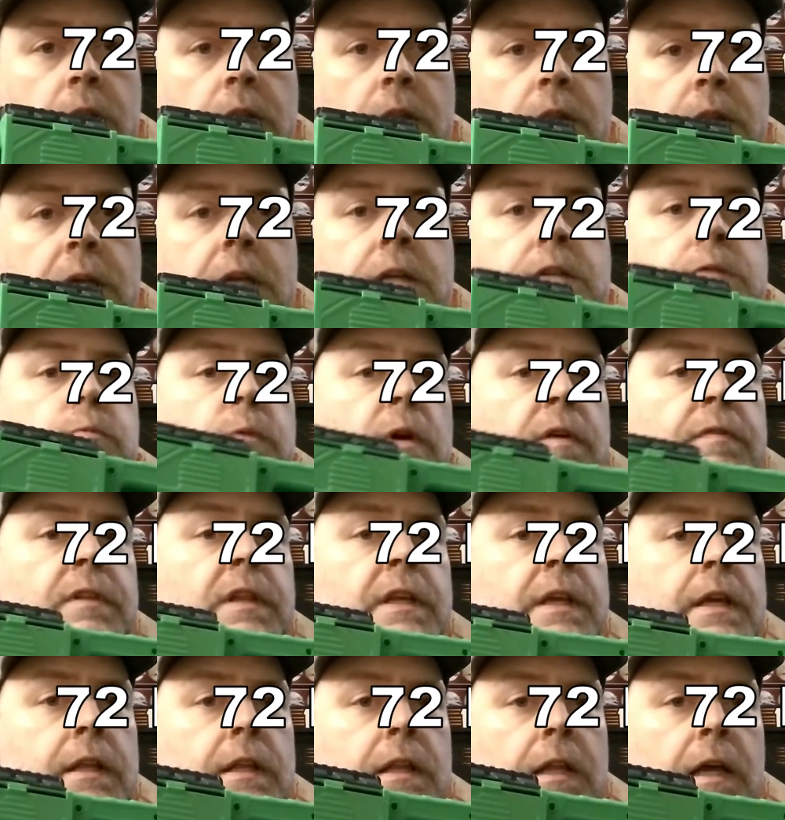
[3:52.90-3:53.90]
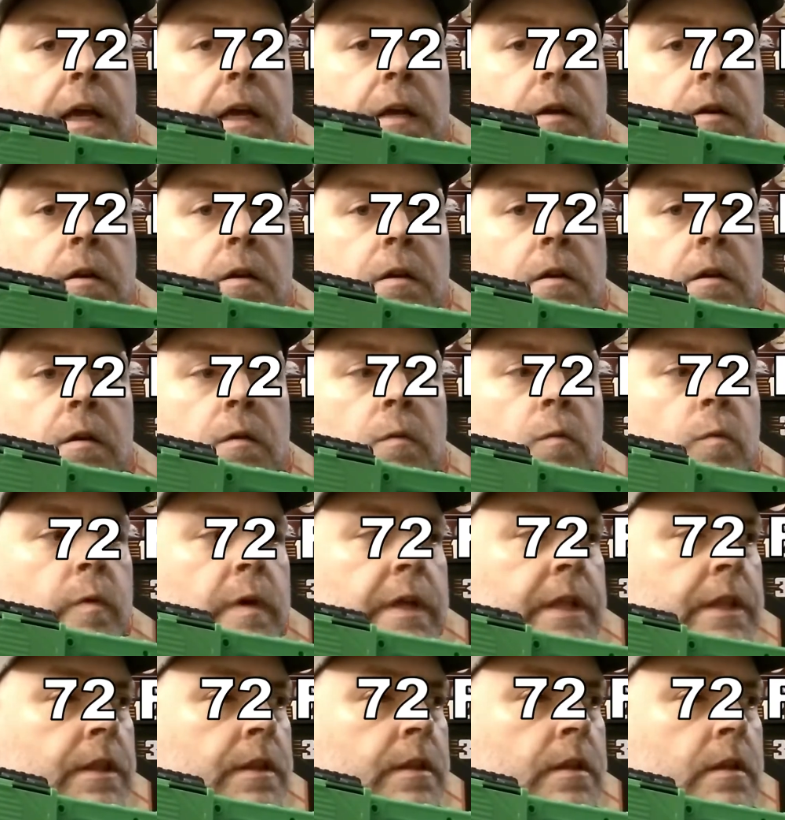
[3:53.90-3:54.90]
That is roughly in line
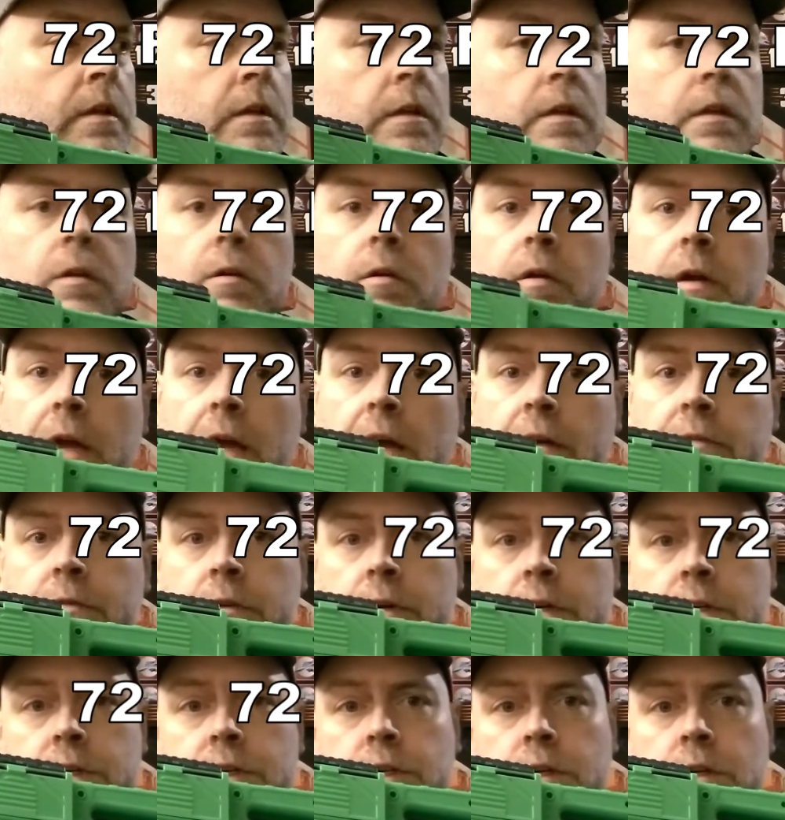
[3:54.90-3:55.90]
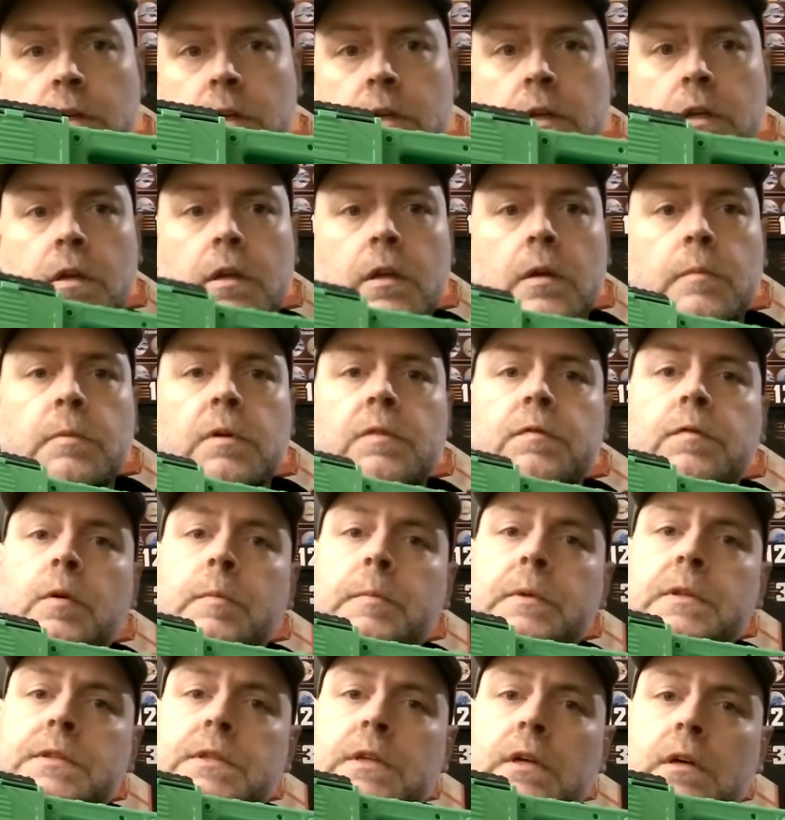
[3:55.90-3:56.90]
with your average
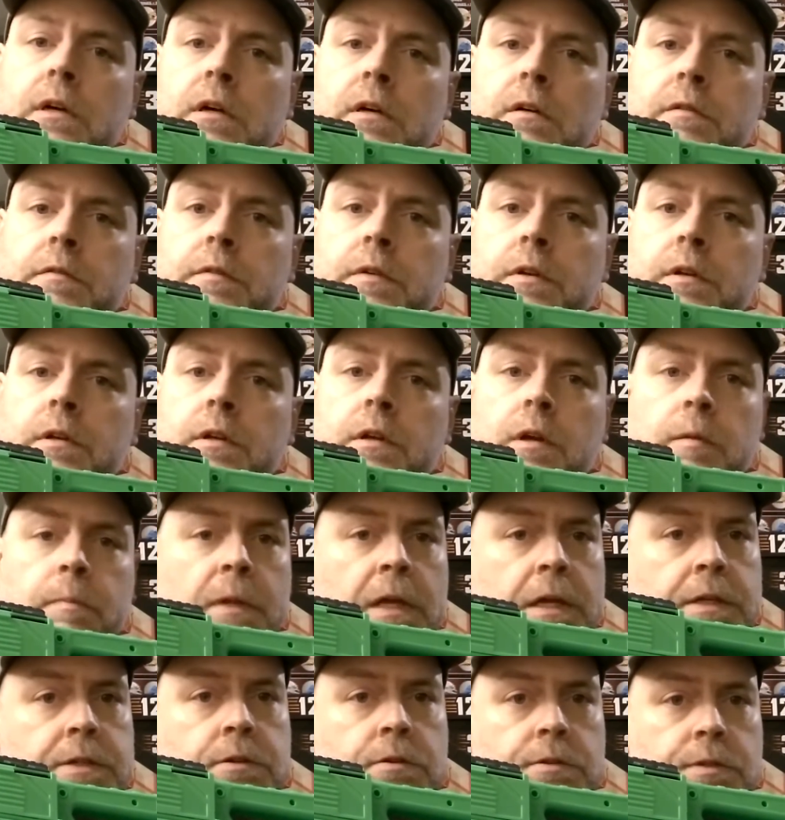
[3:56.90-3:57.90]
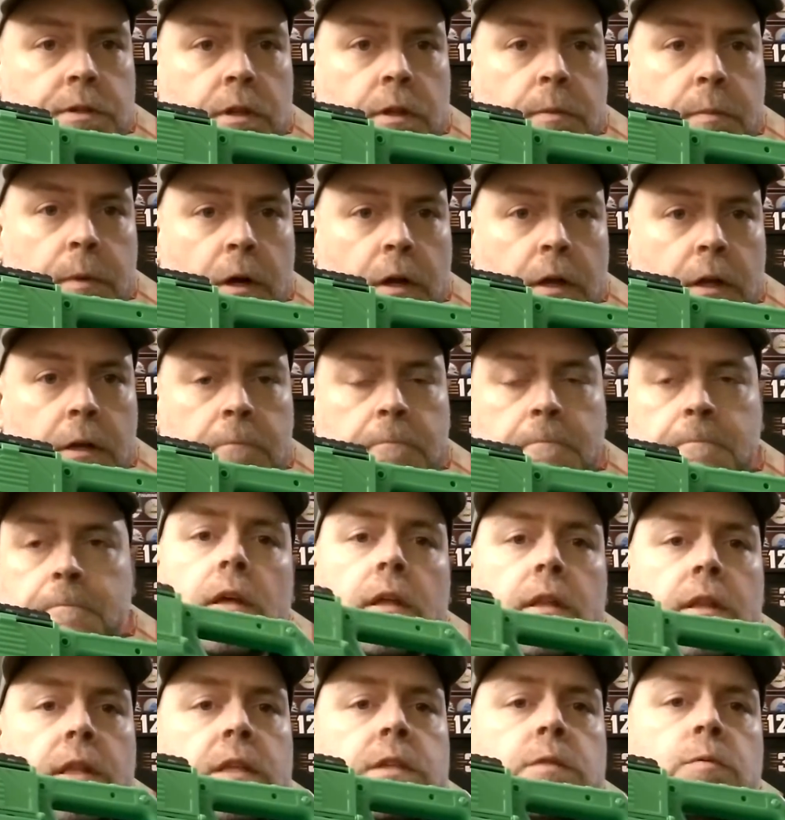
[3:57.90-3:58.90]
performance of dart blasters on the market.
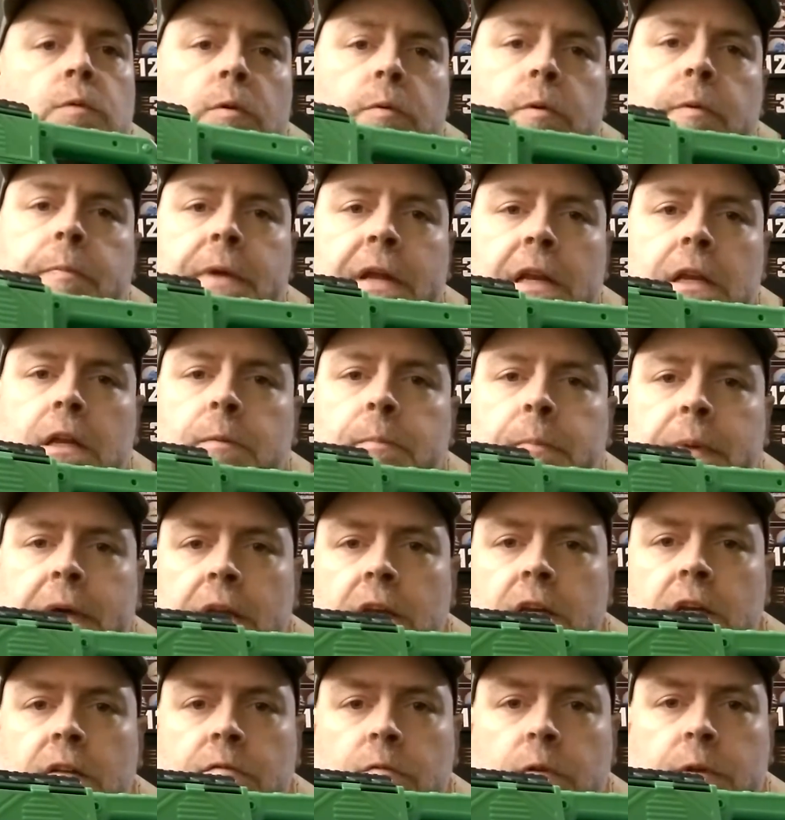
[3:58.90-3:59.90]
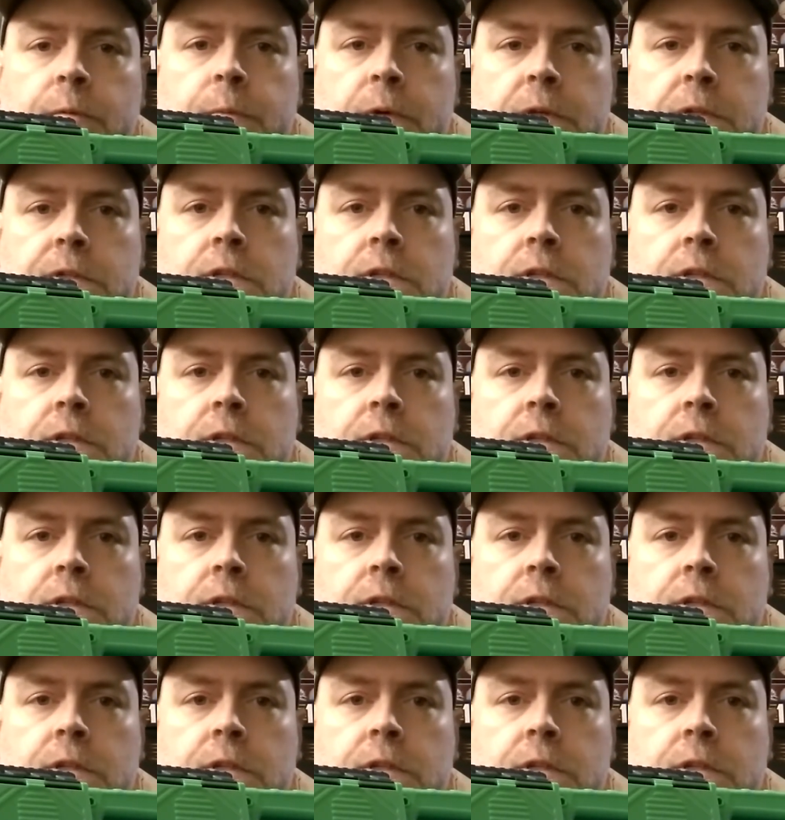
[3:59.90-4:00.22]
This will remain competitive with most